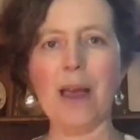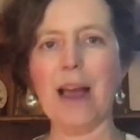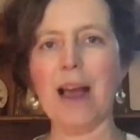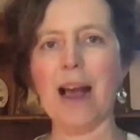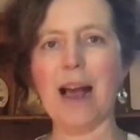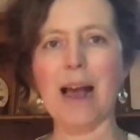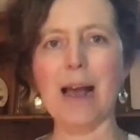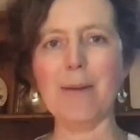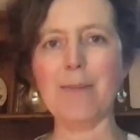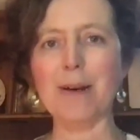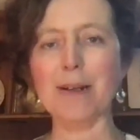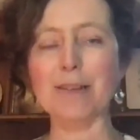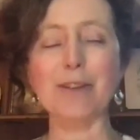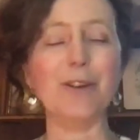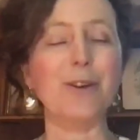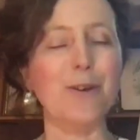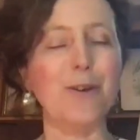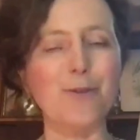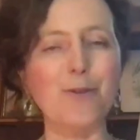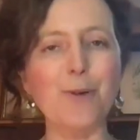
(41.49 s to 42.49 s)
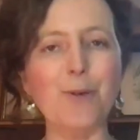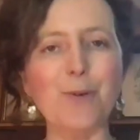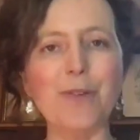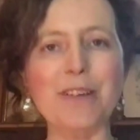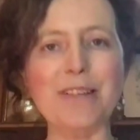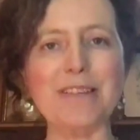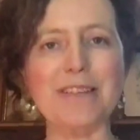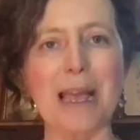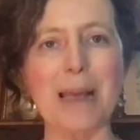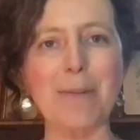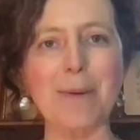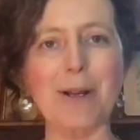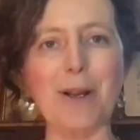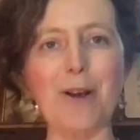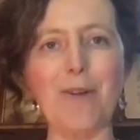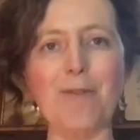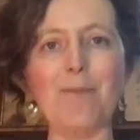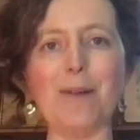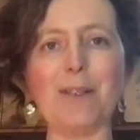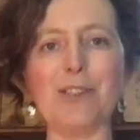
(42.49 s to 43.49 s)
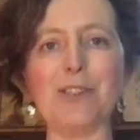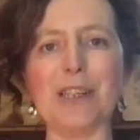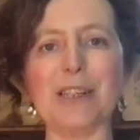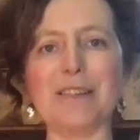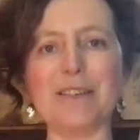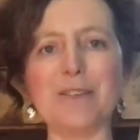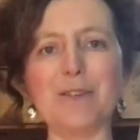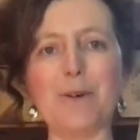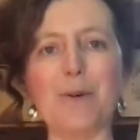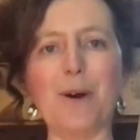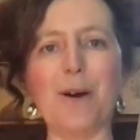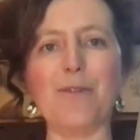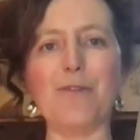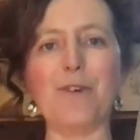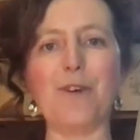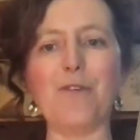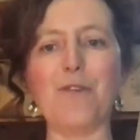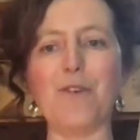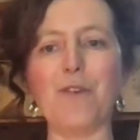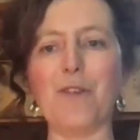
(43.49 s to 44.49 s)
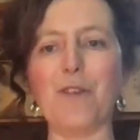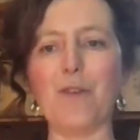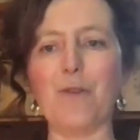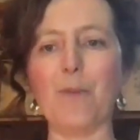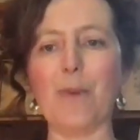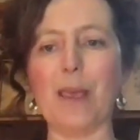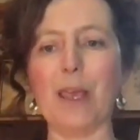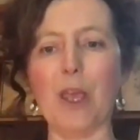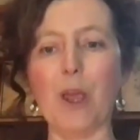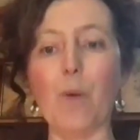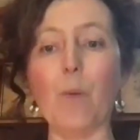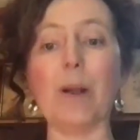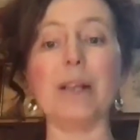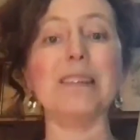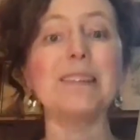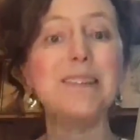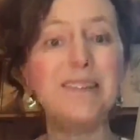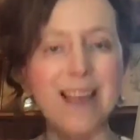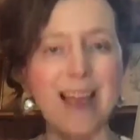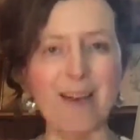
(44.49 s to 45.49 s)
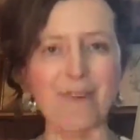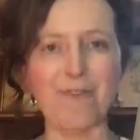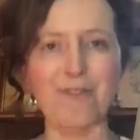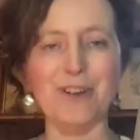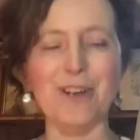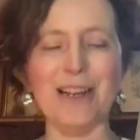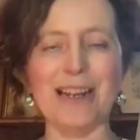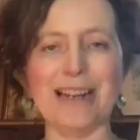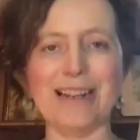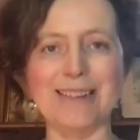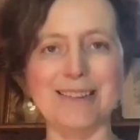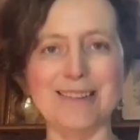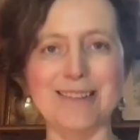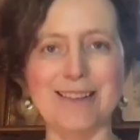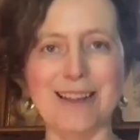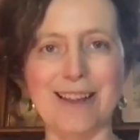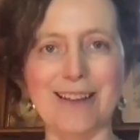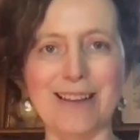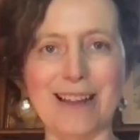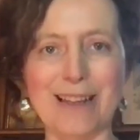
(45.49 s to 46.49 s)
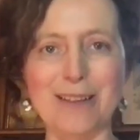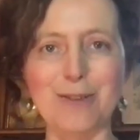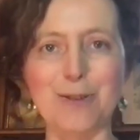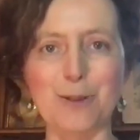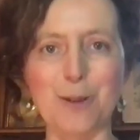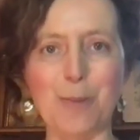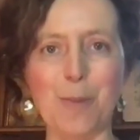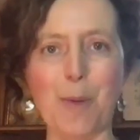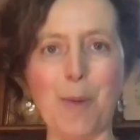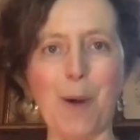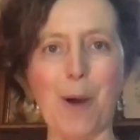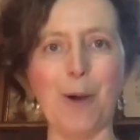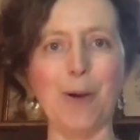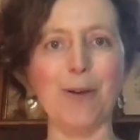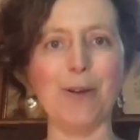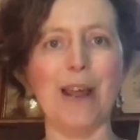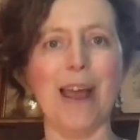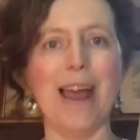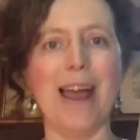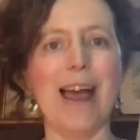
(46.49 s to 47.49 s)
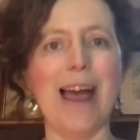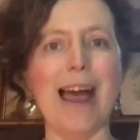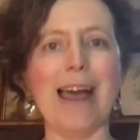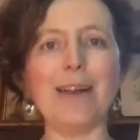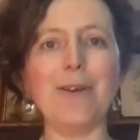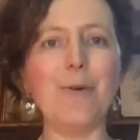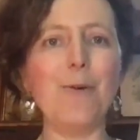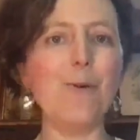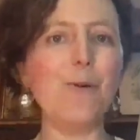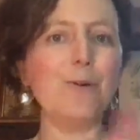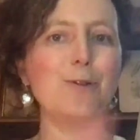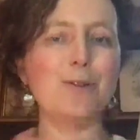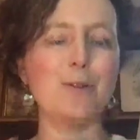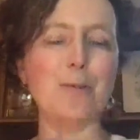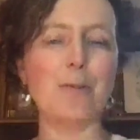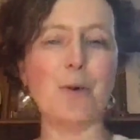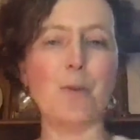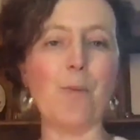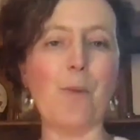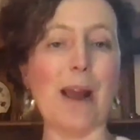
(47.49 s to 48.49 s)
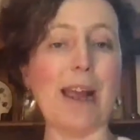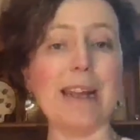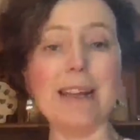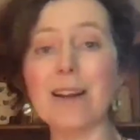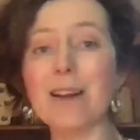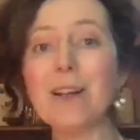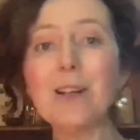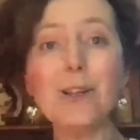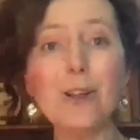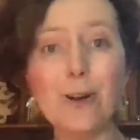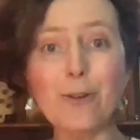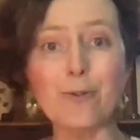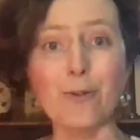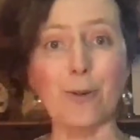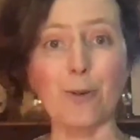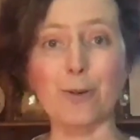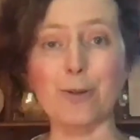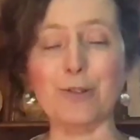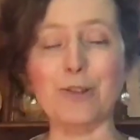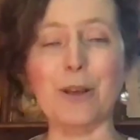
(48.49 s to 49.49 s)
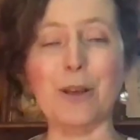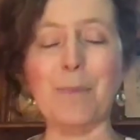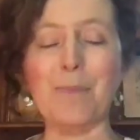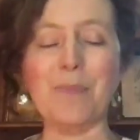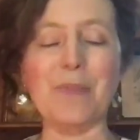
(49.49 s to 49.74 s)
I don't know if you're the same. I know I've been chatting to quite a few of you this week who are definitely still in summer mode, and autumn can wait. And I love autumn,